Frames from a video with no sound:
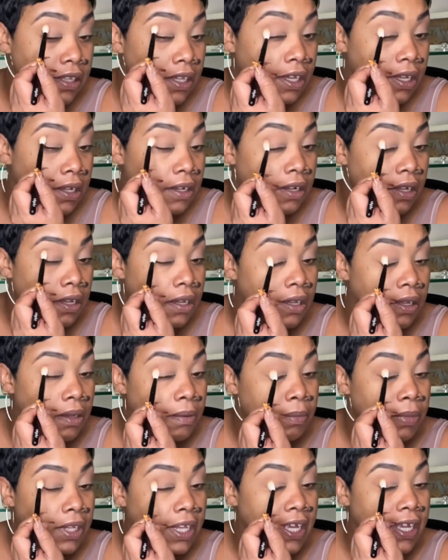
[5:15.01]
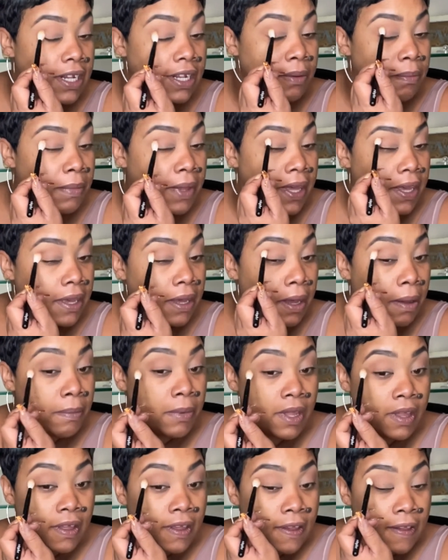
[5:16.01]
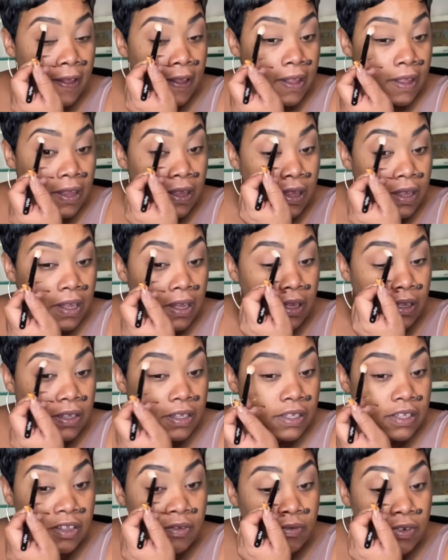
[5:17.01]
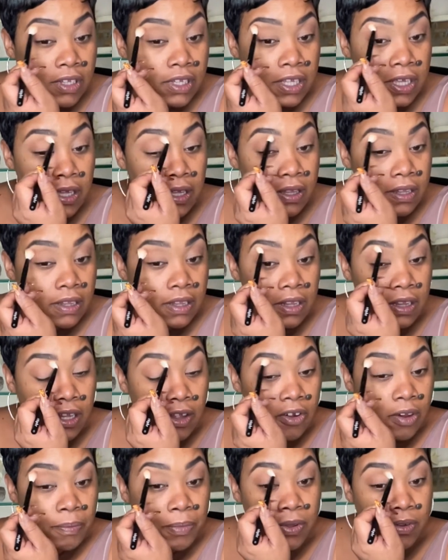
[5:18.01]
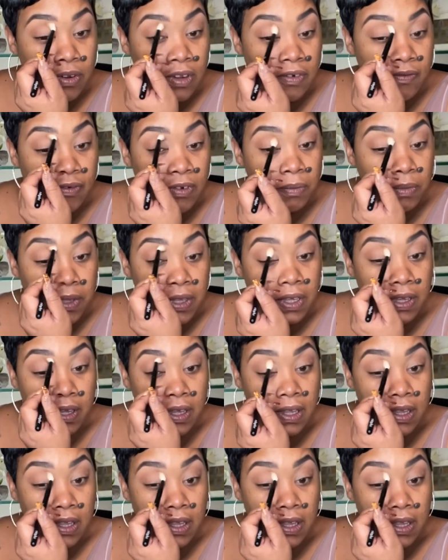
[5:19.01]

And playing in makeup is really therapeutic for me.